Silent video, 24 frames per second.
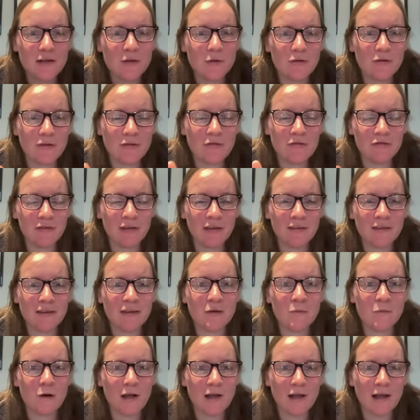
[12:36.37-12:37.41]
If I'm fixing
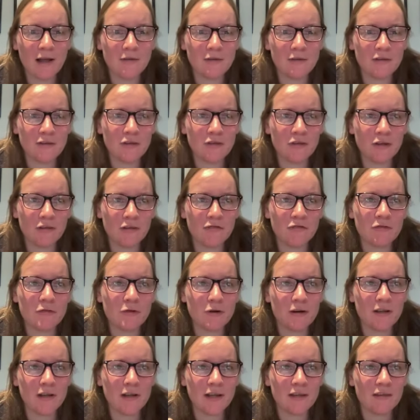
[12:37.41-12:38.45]
on what I actually doing it
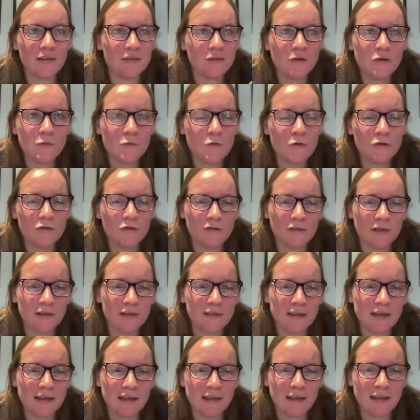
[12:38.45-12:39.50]
for, like it's so
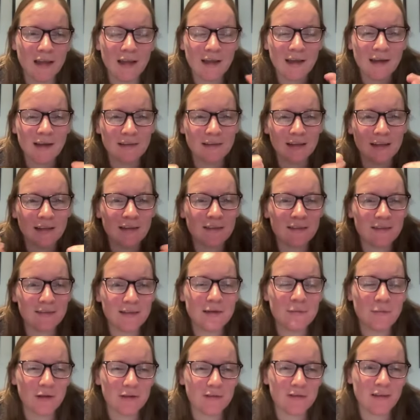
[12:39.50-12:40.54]
motivating. Like I can
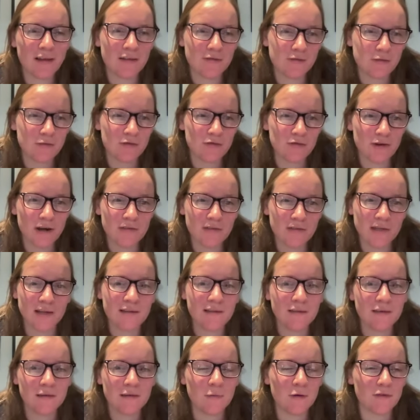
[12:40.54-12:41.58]
see myself going traveling. I can
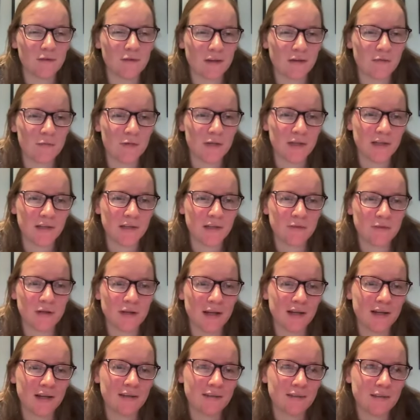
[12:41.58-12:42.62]
see myself being in
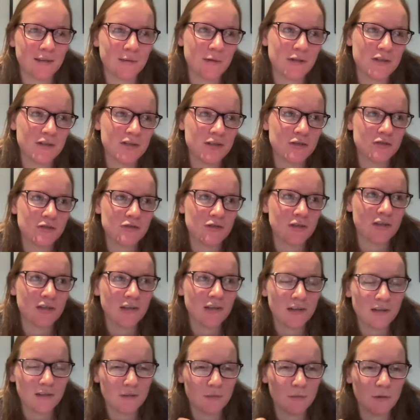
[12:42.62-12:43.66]
Lithuania. I can see my children
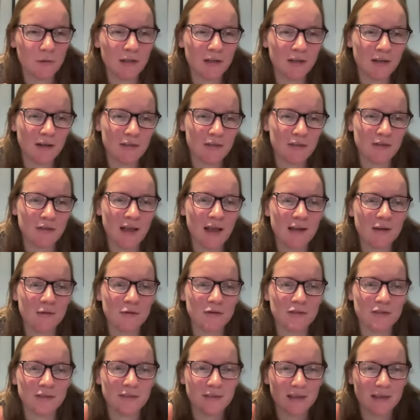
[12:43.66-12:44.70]
speaking another
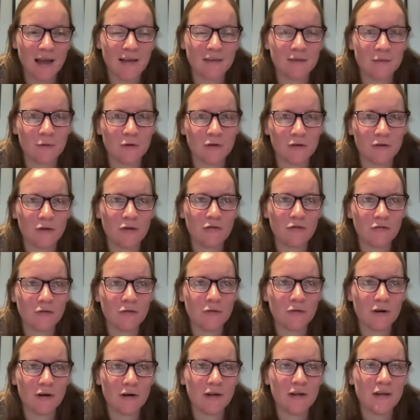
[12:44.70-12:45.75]
language, and that's what it's all
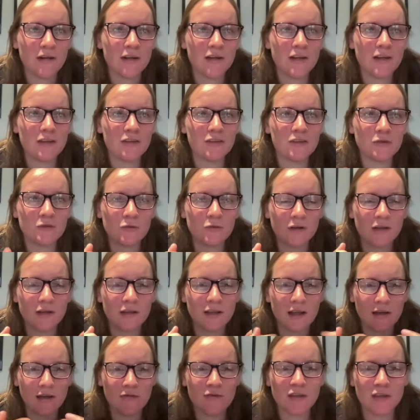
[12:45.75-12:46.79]
for. So it
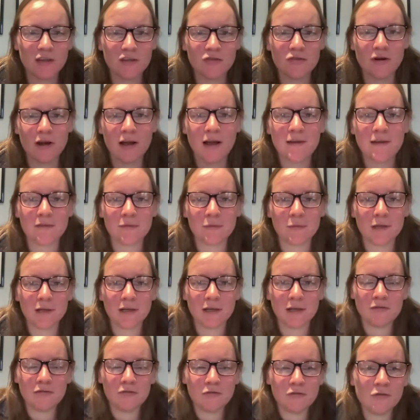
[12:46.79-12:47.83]
really drives
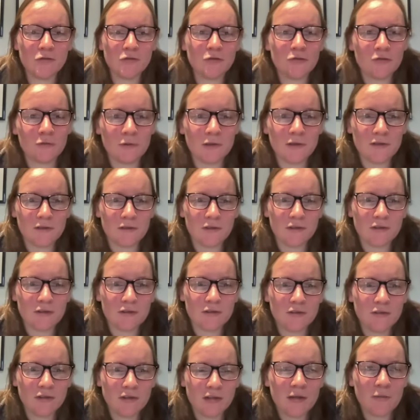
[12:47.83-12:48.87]
me and fuels me to
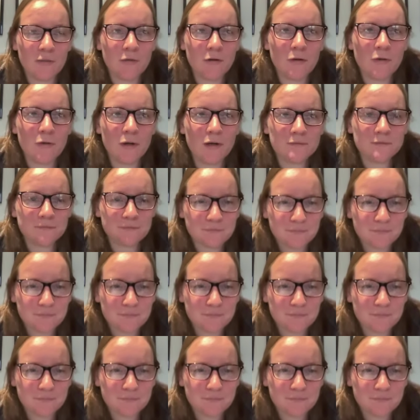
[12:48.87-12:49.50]
keep going.